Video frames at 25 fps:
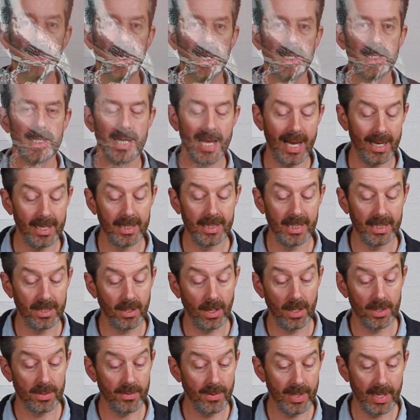personality, so
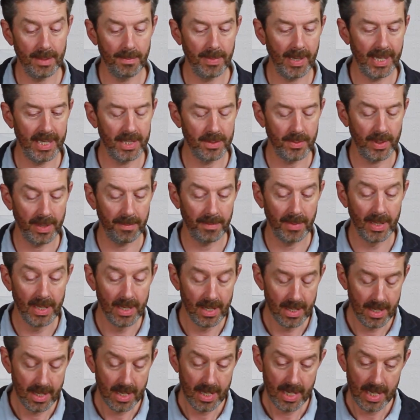I was really pleased with him.
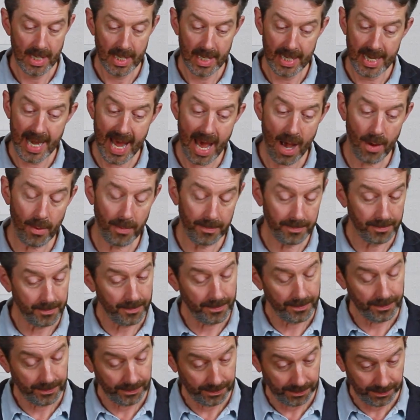Now,
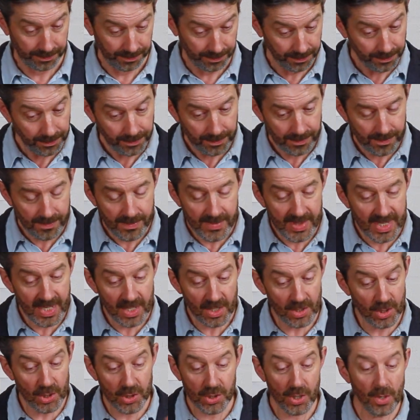
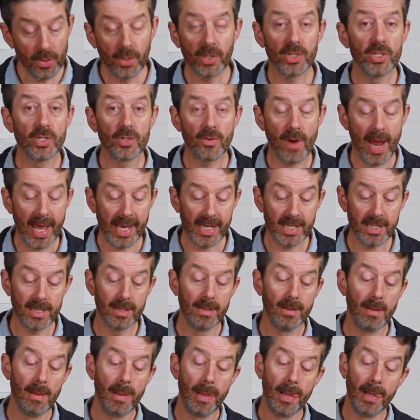the toucan's great,
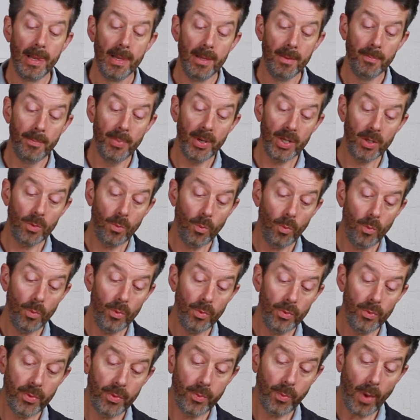but
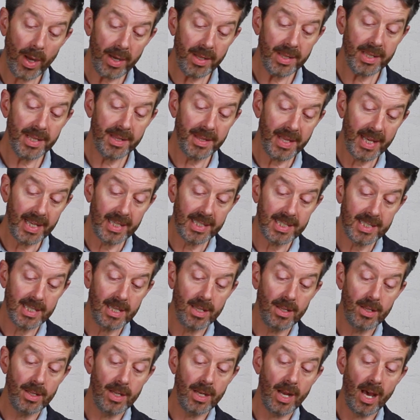one of the things
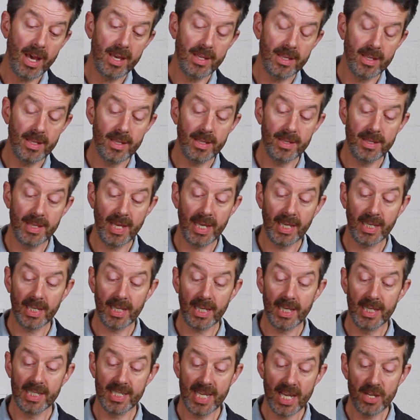that I think
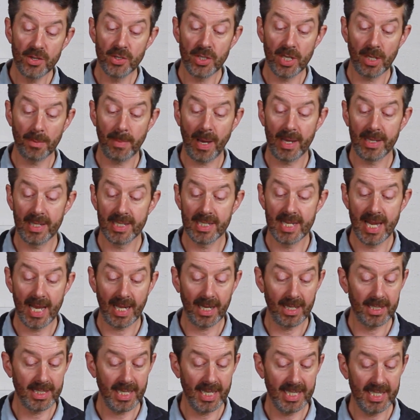is interesting about this
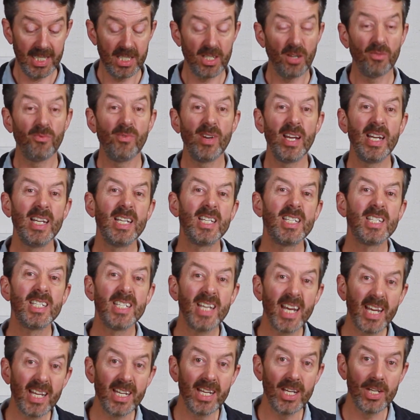necklace is it's a really
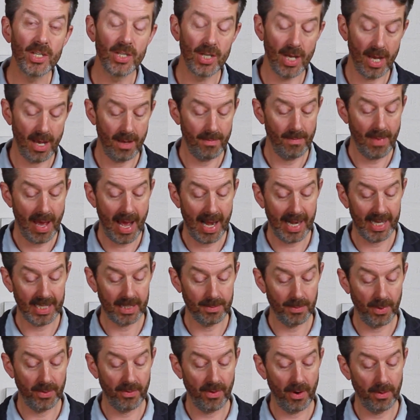signature Alex
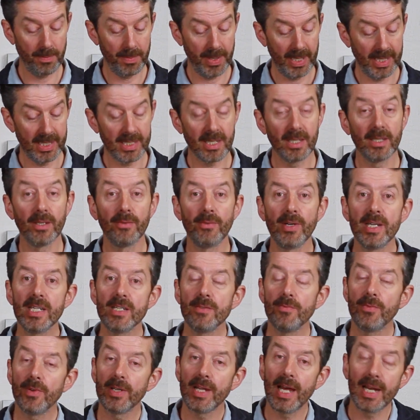Monroe piece. And the
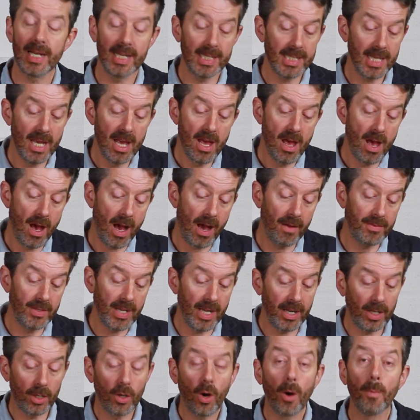reason for that is I've
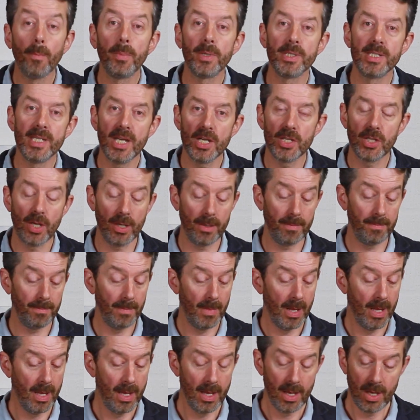done a composition.
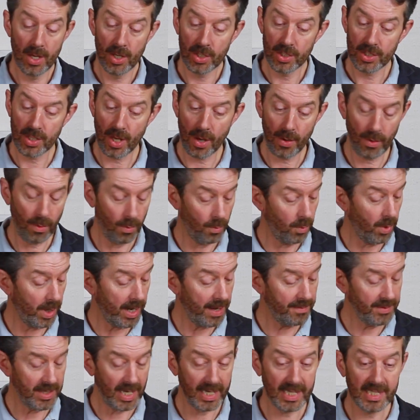So what
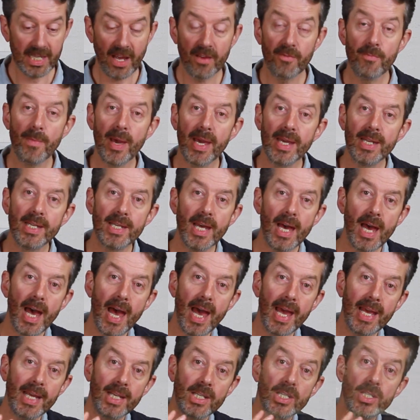I've done is I've made a